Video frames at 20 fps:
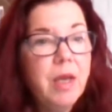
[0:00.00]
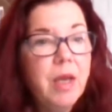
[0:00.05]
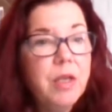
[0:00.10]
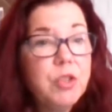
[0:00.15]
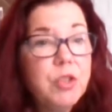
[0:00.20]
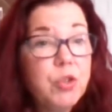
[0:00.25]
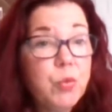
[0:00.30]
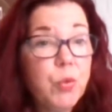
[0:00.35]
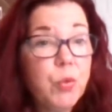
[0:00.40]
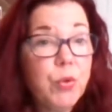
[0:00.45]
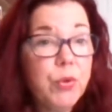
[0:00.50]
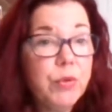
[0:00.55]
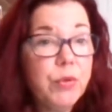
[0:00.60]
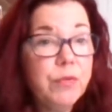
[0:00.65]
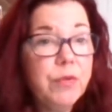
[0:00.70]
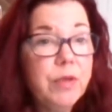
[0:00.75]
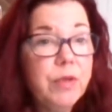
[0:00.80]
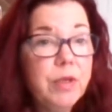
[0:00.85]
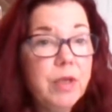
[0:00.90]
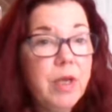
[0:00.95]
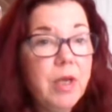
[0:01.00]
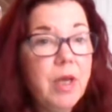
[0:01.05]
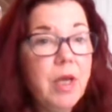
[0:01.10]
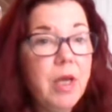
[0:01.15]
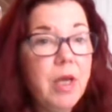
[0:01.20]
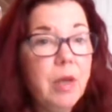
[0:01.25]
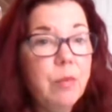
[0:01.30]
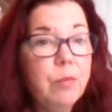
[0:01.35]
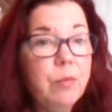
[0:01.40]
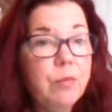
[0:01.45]
Swerve,
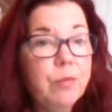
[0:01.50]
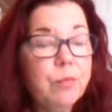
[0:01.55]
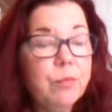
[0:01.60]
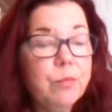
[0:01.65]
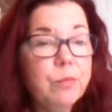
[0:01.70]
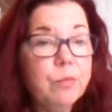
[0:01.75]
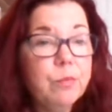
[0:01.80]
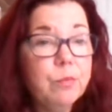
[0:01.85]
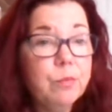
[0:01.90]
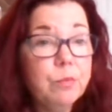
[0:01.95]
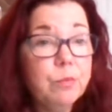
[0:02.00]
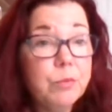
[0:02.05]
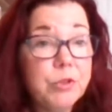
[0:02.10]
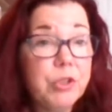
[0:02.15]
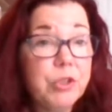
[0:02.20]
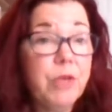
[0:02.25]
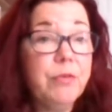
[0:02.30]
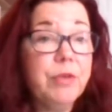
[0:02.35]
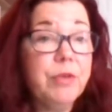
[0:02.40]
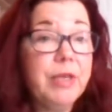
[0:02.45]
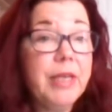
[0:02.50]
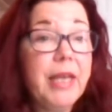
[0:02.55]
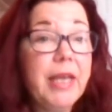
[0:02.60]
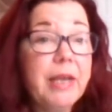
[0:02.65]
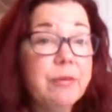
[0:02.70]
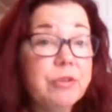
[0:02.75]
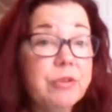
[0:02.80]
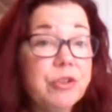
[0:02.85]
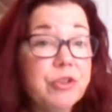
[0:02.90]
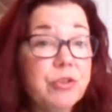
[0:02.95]
which I really
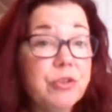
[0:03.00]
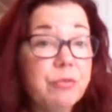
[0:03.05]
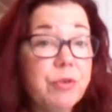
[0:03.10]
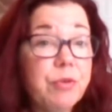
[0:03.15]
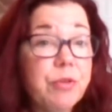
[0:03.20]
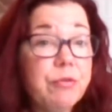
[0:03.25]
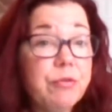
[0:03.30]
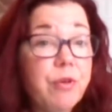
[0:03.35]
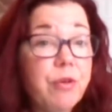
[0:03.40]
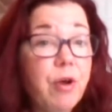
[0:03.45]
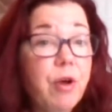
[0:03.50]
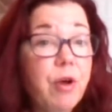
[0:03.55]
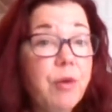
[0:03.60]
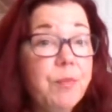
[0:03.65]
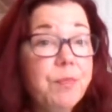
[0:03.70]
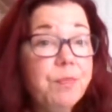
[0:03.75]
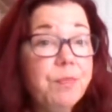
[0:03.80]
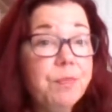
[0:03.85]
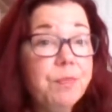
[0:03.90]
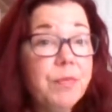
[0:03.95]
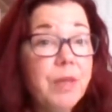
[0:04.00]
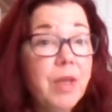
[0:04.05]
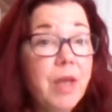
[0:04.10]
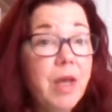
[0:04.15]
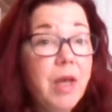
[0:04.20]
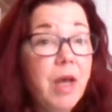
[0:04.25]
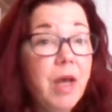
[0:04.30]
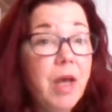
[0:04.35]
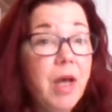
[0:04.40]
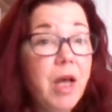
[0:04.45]
like, which is erythritol.
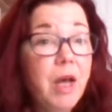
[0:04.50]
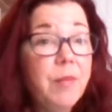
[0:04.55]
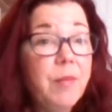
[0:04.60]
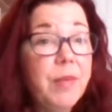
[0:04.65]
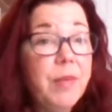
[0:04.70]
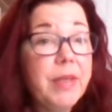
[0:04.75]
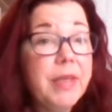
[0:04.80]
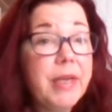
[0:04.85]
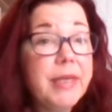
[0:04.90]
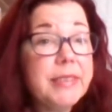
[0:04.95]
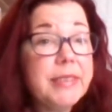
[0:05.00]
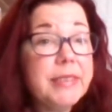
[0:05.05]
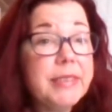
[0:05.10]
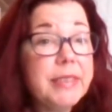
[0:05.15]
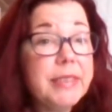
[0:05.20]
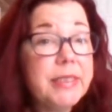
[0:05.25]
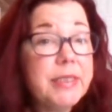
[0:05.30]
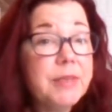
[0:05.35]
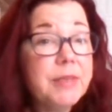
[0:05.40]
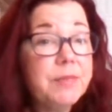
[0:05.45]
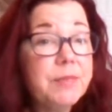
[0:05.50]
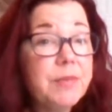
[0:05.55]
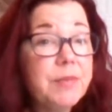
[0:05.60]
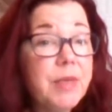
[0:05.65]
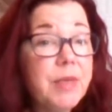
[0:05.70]
And then I did